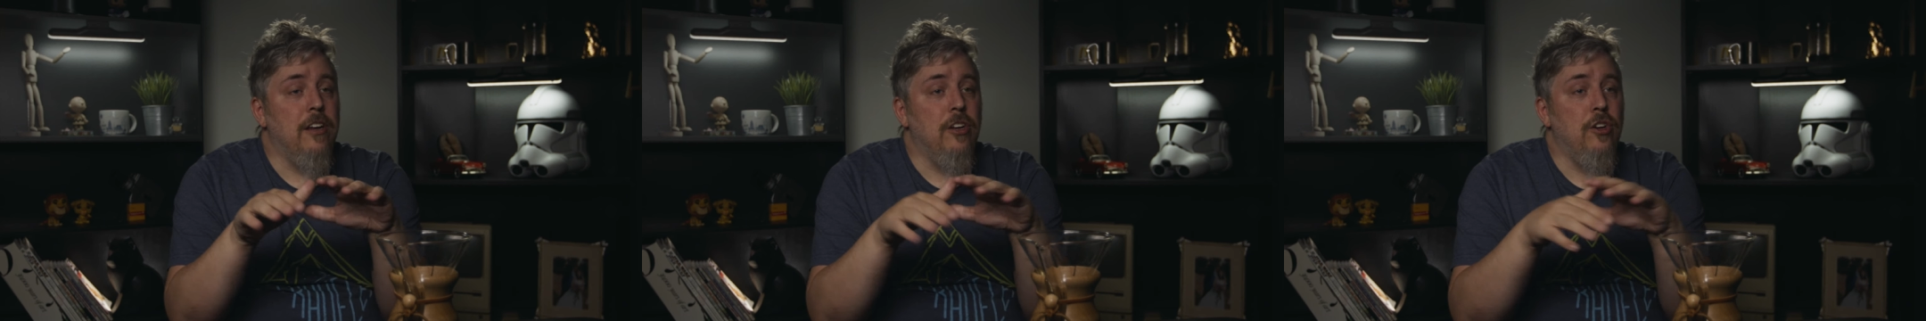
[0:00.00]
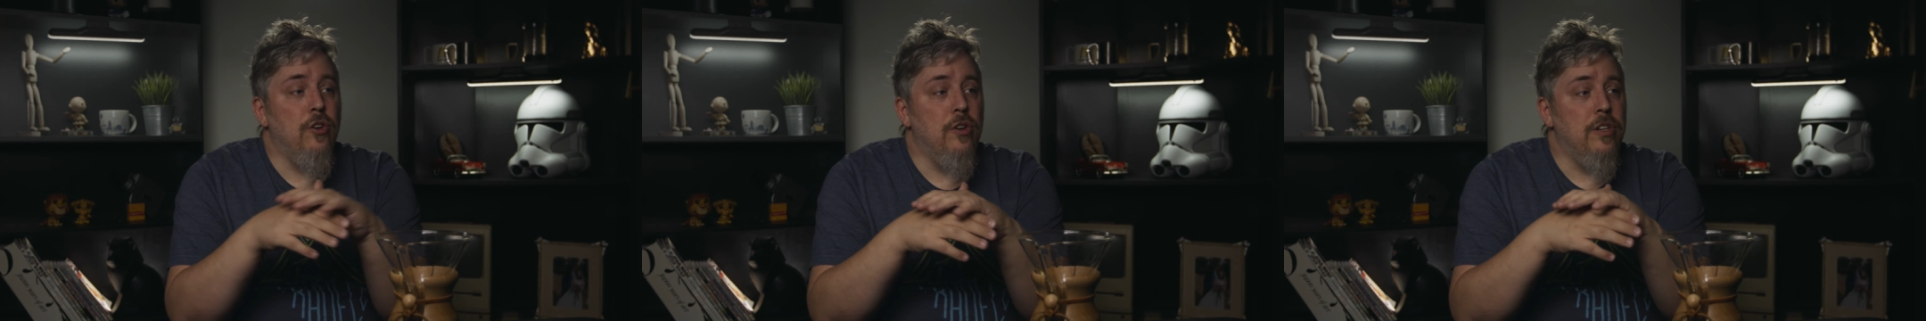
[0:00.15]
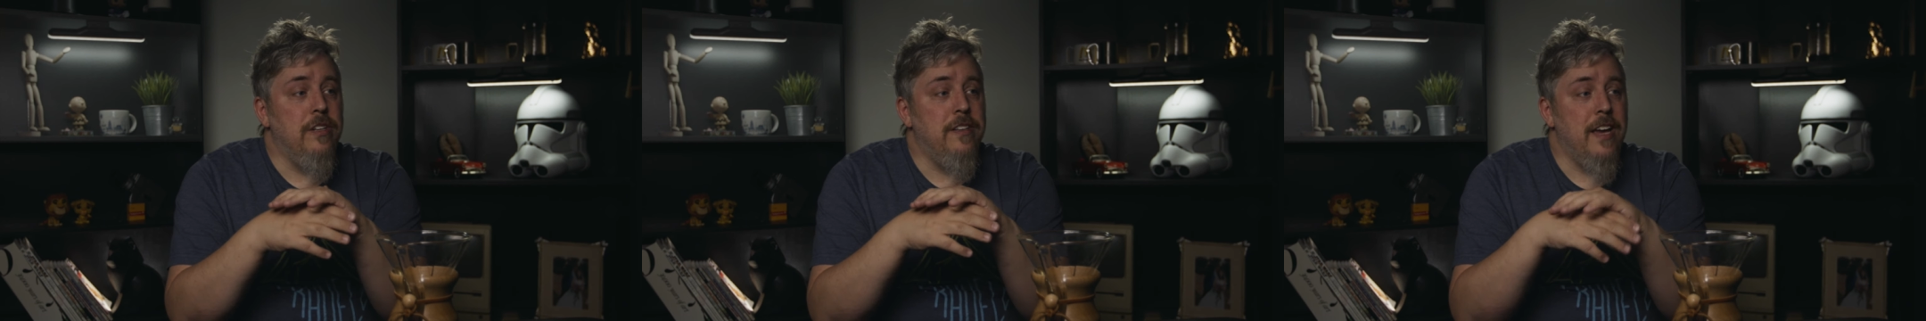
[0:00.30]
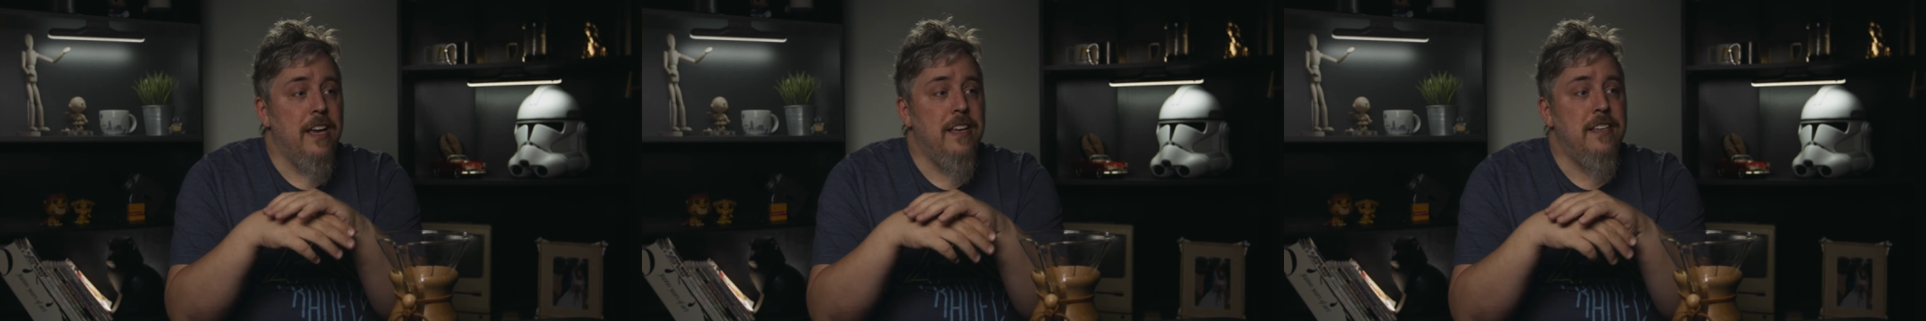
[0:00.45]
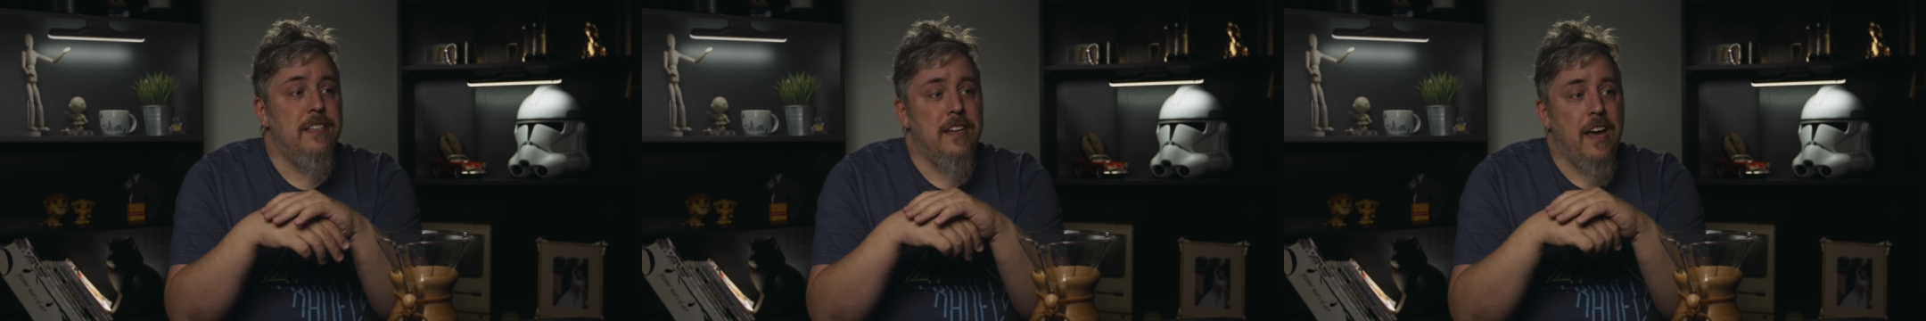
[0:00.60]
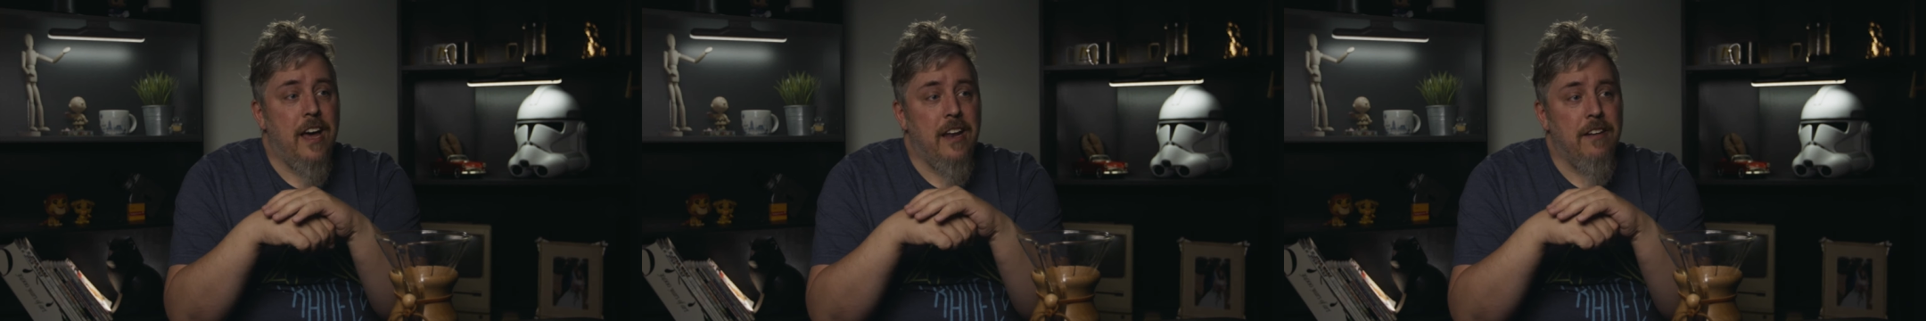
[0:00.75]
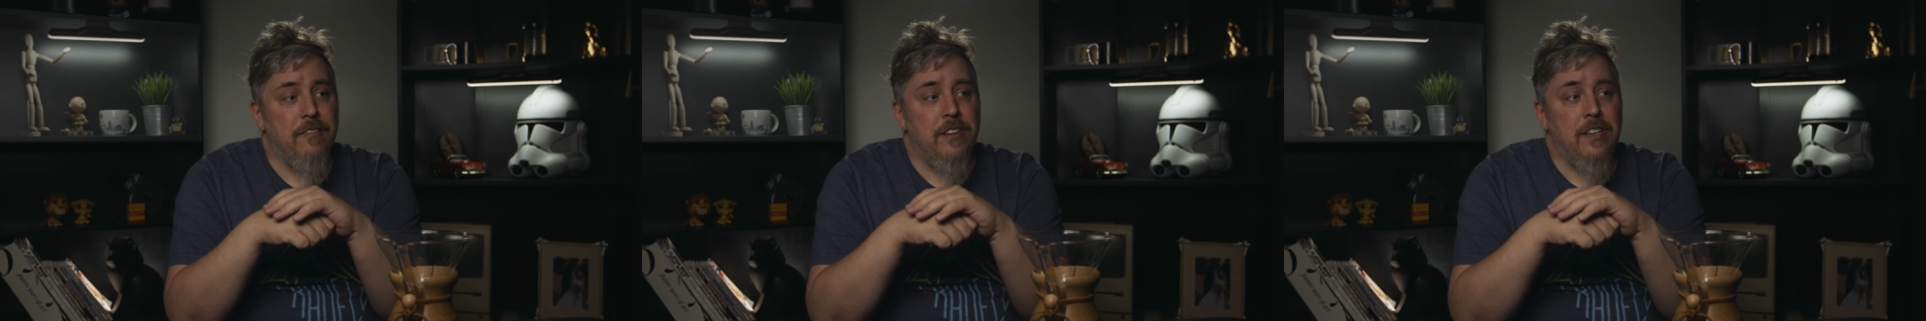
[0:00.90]
of good taste
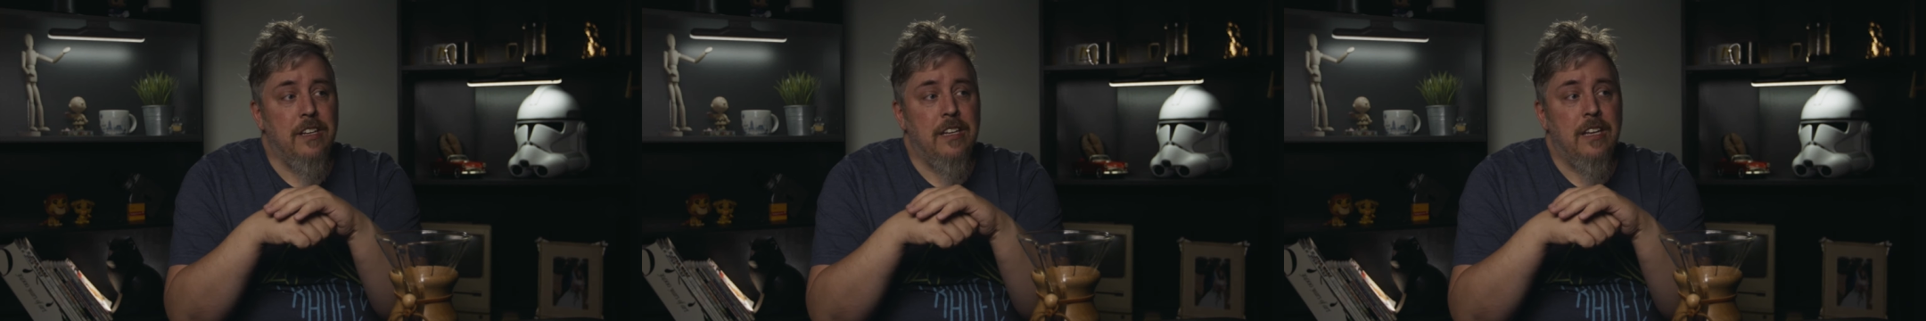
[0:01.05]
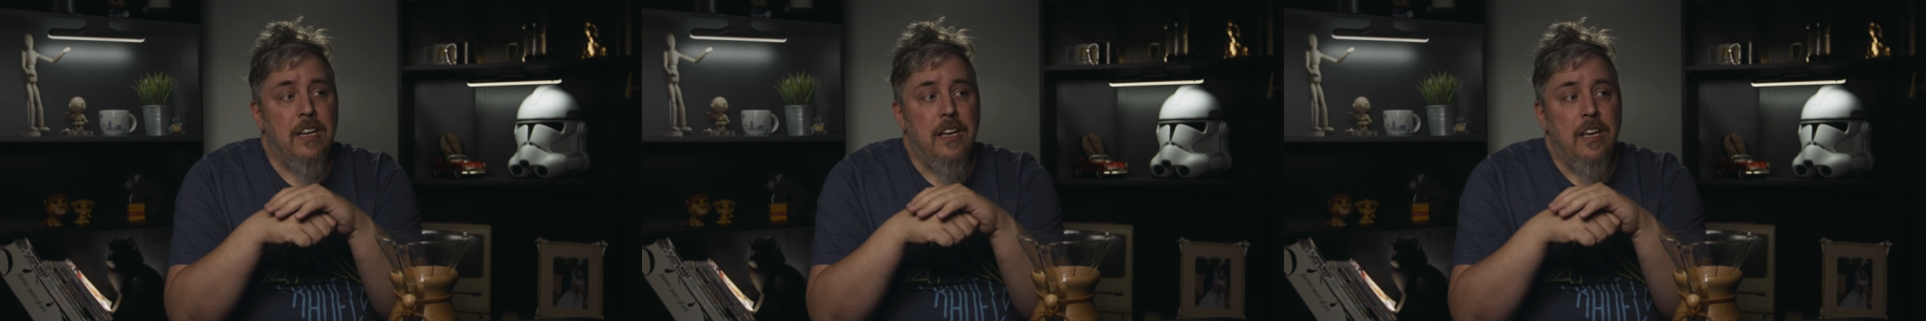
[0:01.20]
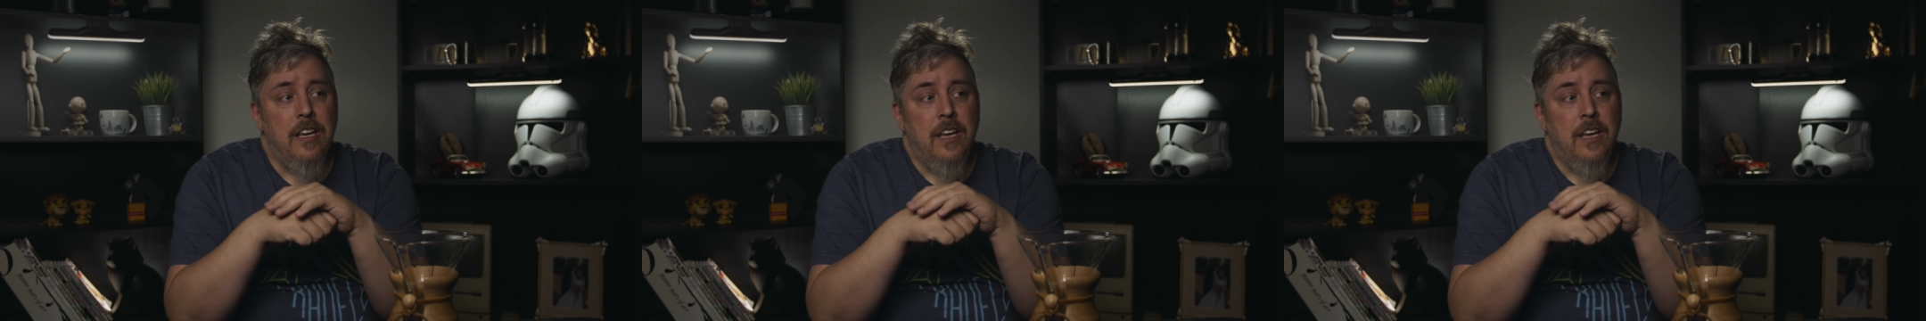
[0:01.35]
out of it.